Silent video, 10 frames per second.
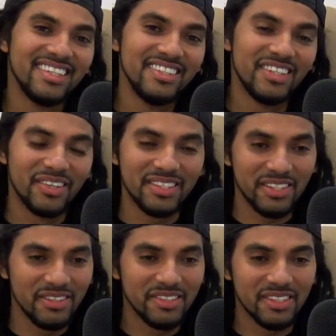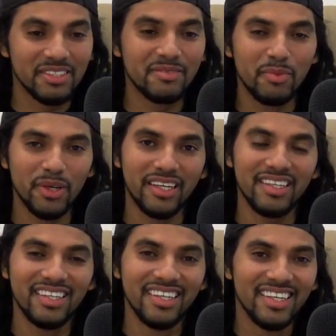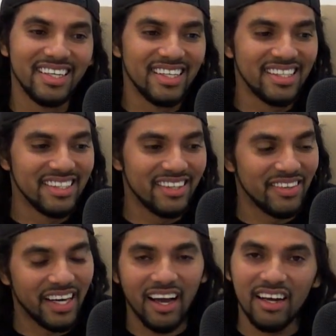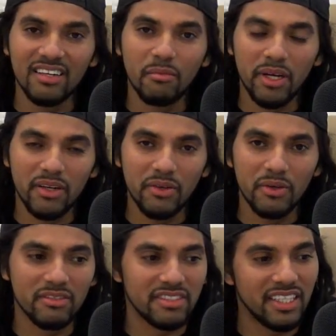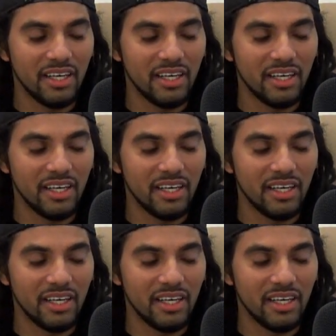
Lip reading: No excuses, but, I got a little better hold of it.